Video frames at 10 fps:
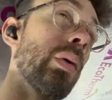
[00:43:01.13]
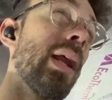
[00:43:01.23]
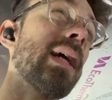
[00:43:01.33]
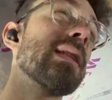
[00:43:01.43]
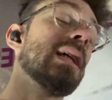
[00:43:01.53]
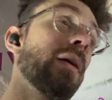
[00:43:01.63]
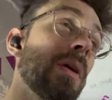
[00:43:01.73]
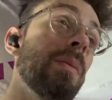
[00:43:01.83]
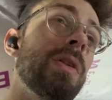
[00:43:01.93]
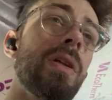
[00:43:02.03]
next thing I'm going
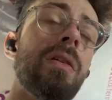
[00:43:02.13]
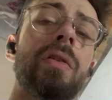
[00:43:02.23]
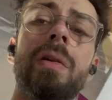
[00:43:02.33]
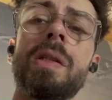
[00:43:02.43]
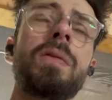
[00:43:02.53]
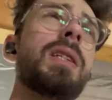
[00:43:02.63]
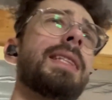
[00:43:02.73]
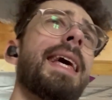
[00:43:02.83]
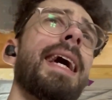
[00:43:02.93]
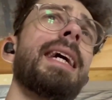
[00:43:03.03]
to be doing for the rest of
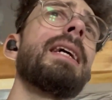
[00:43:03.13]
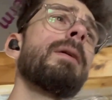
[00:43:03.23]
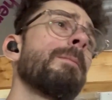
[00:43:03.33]
today